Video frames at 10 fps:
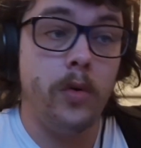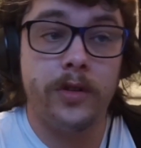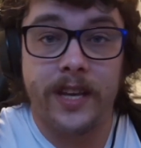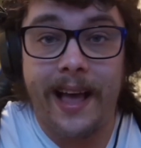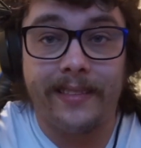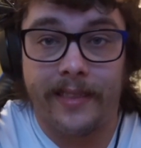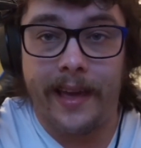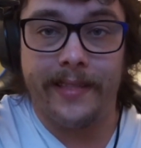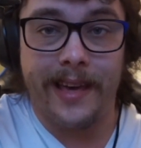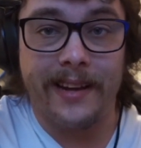sat
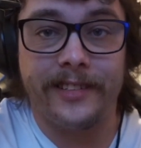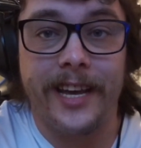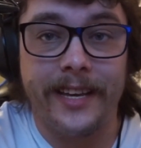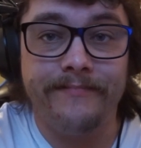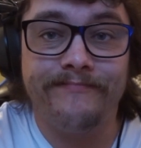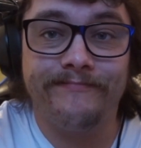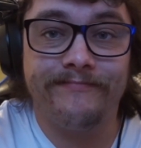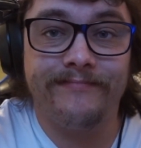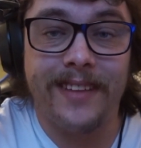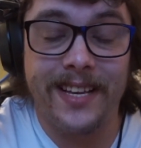there that day
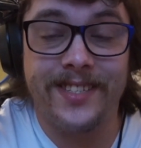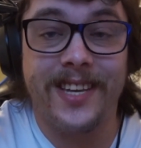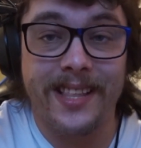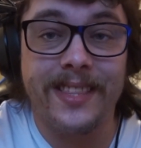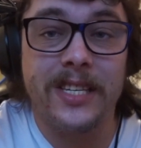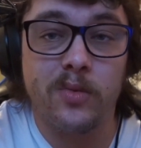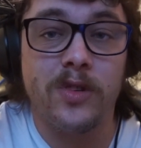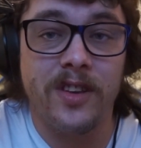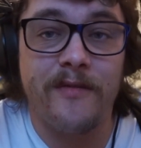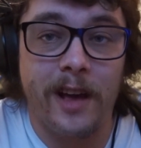and said this
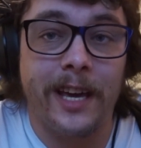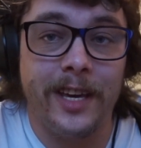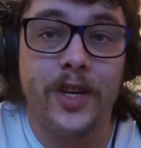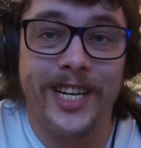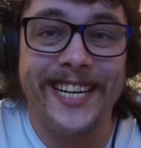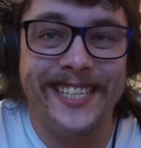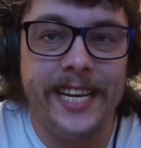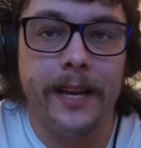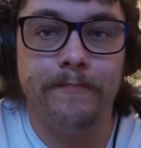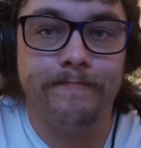was a fucking good idea?